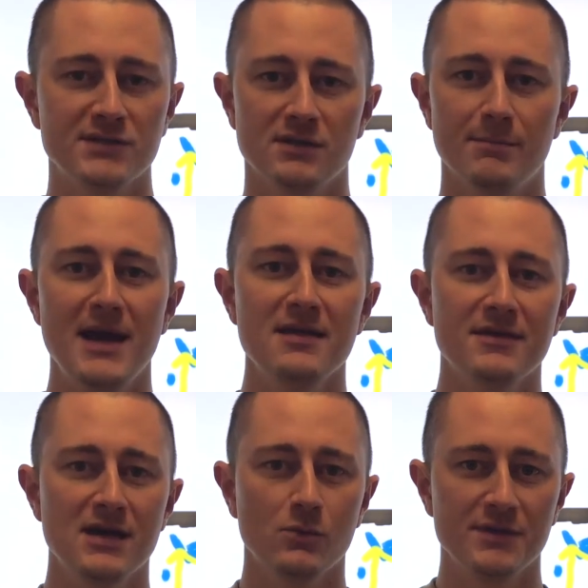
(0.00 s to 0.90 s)
And the main
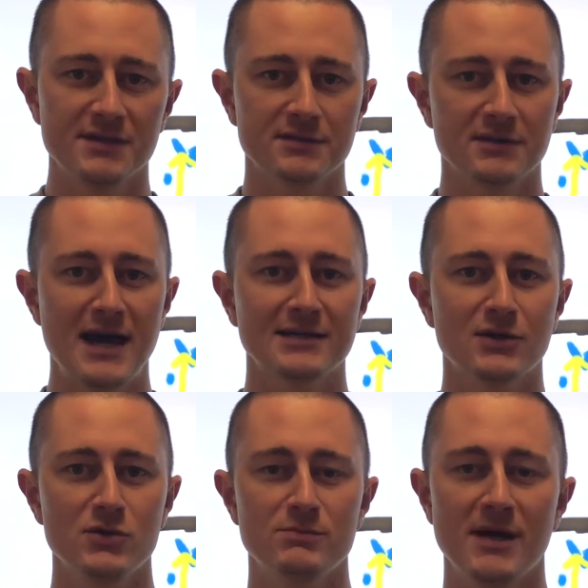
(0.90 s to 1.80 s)
thing with this
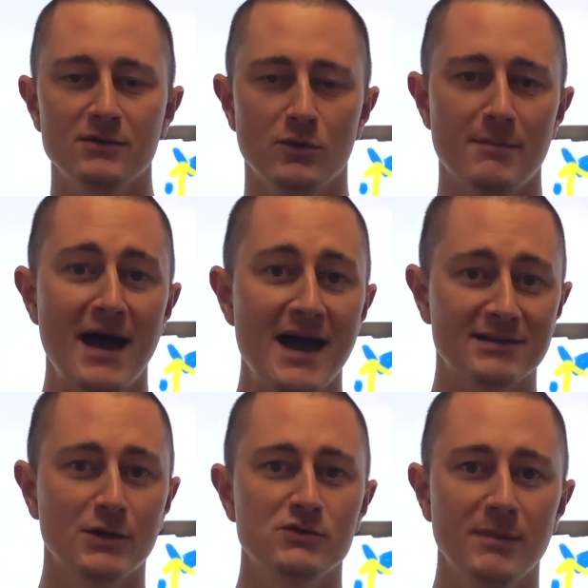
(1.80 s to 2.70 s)
with my
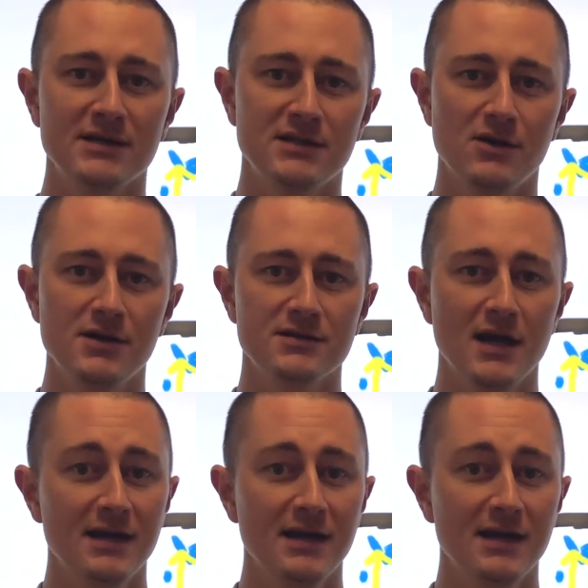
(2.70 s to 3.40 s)
Ask Coach May series